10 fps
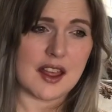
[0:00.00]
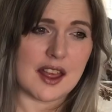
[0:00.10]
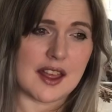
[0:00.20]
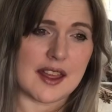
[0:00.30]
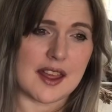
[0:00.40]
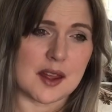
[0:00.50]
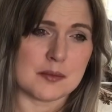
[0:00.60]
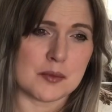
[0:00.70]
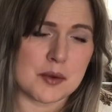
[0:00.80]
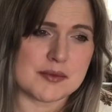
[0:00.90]

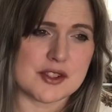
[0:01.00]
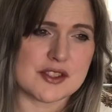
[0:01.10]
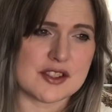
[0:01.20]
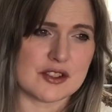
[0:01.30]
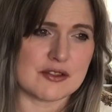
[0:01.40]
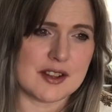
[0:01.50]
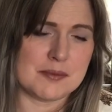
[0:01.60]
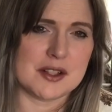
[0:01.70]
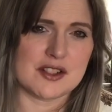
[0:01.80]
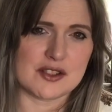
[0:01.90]
What was the Great
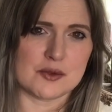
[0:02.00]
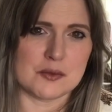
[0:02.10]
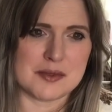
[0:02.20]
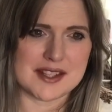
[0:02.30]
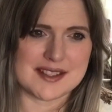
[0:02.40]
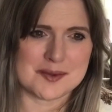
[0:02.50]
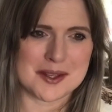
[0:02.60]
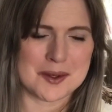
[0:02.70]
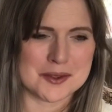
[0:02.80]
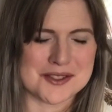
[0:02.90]
British Sewing Bee this
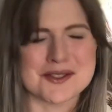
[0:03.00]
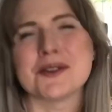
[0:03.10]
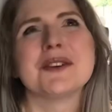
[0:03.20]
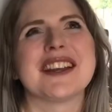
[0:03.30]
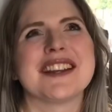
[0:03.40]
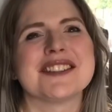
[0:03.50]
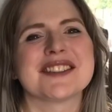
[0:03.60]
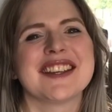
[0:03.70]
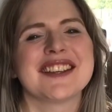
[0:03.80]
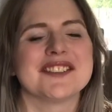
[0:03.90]
week was 80s week.